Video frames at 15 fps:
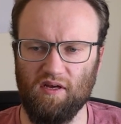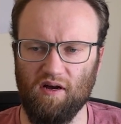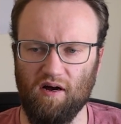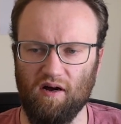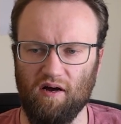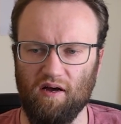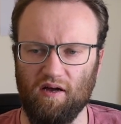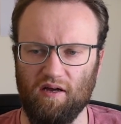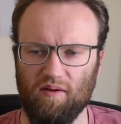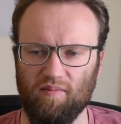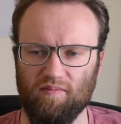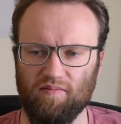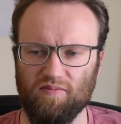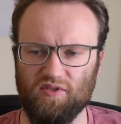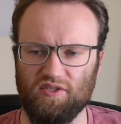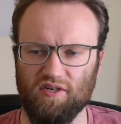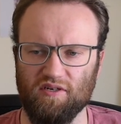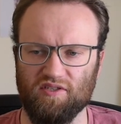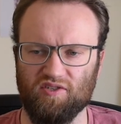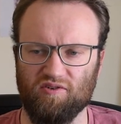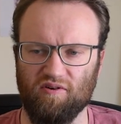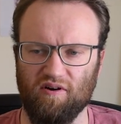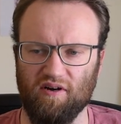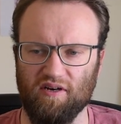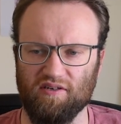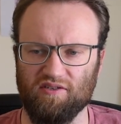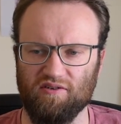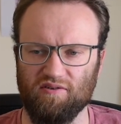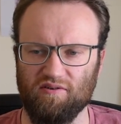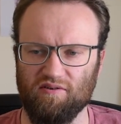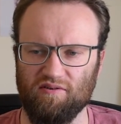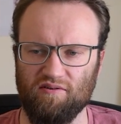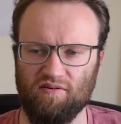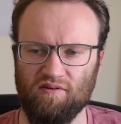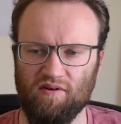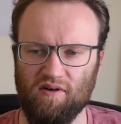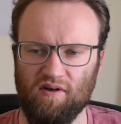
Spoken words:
I'm just trying to